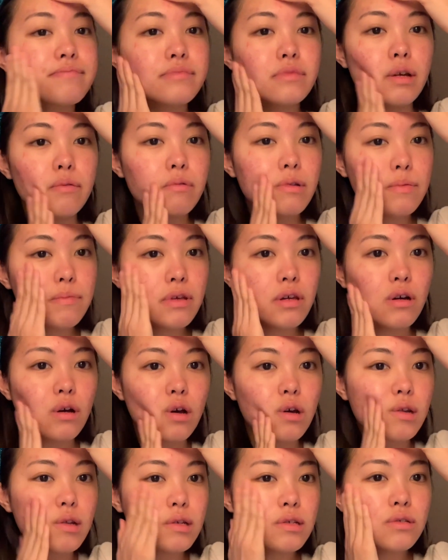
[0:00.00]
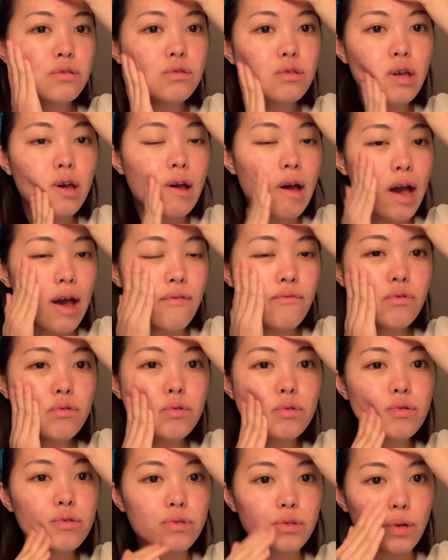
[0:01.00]
I'm gonna be honest that I've
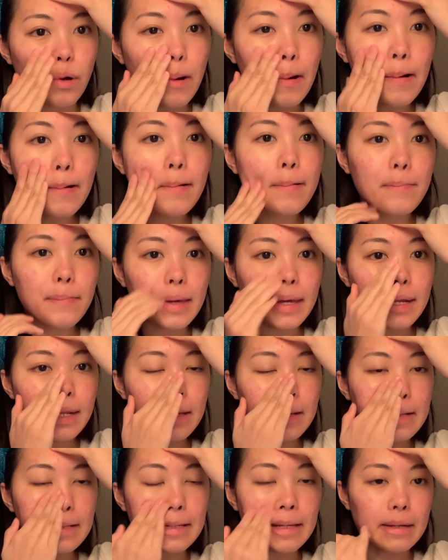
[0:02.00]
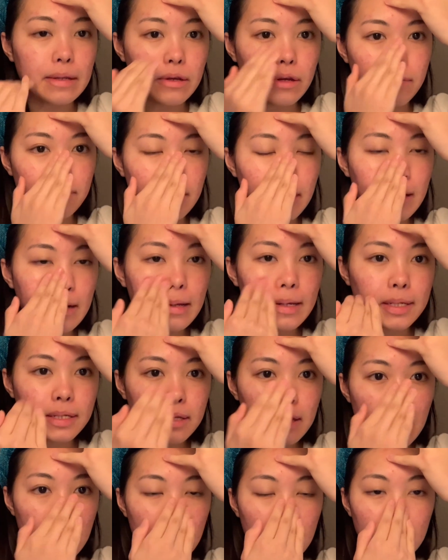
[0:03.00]
used so many skincare products
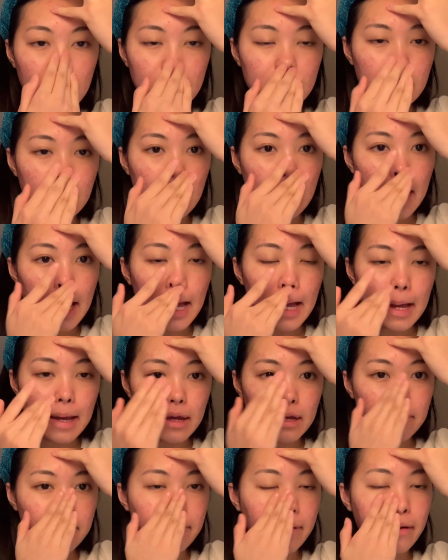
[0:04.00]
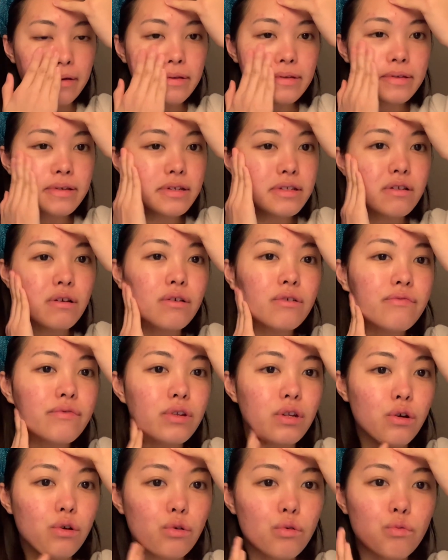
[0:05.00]
that I personally don't even
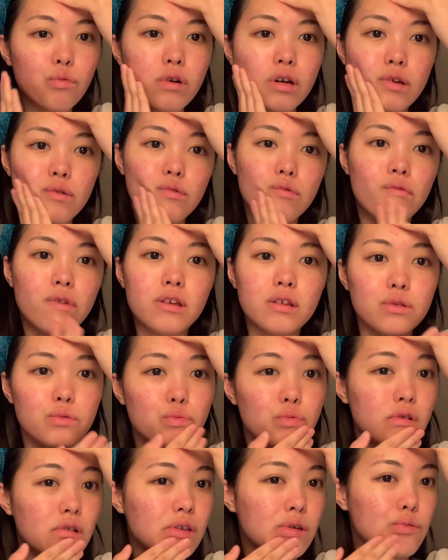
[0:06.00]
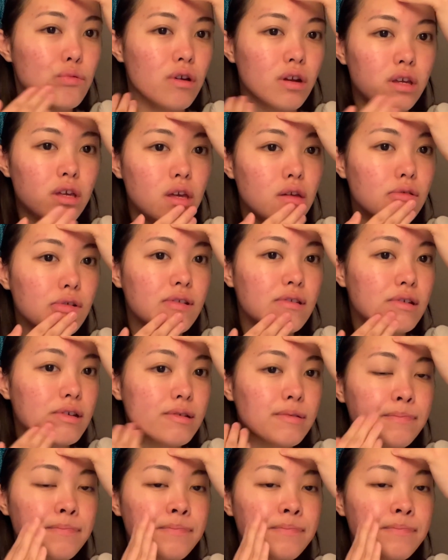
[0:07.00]
know what is really working or not.